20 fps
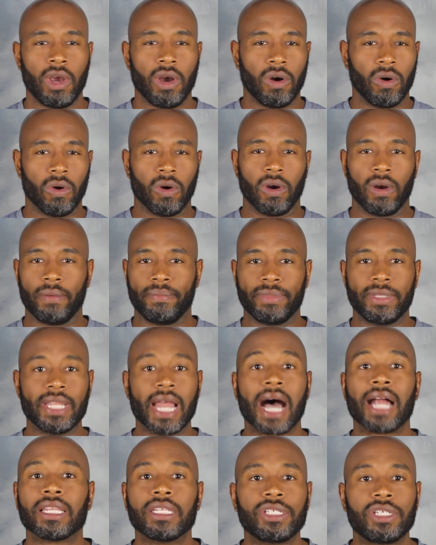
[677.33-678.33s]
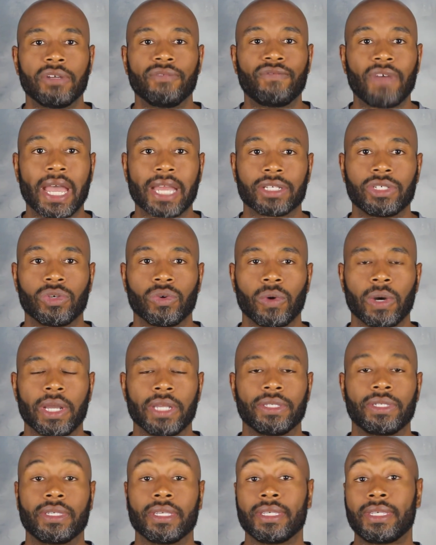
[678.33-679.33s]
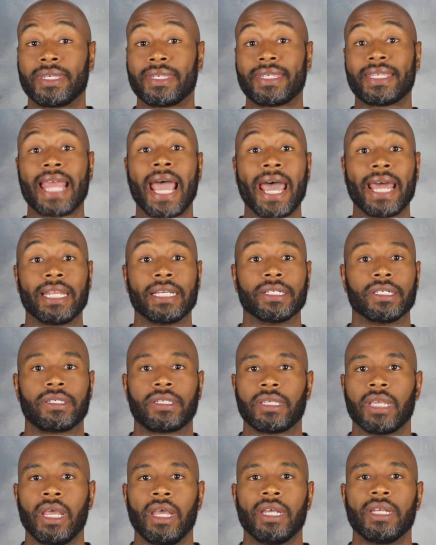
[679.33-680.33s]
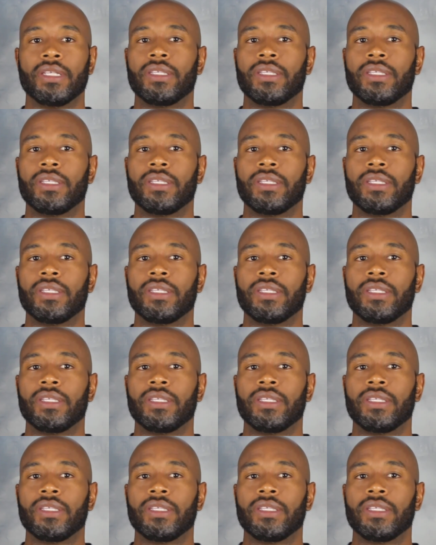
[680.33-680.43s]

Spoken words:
or knowledge and factoids, status,